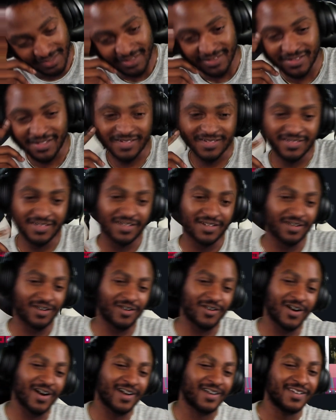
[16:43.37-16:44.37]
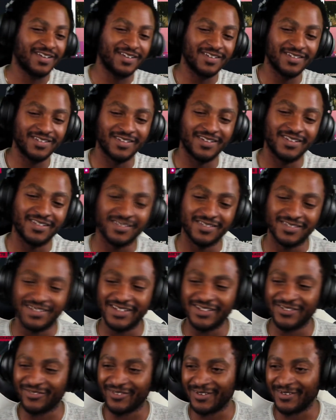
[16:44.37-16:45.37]
This nigga Rocky is, is
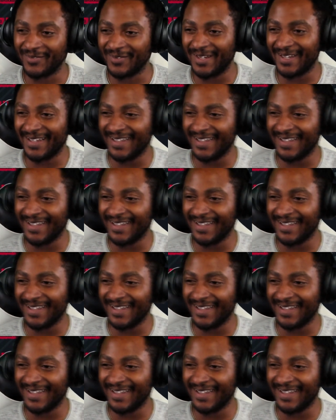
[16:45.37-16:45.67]
different.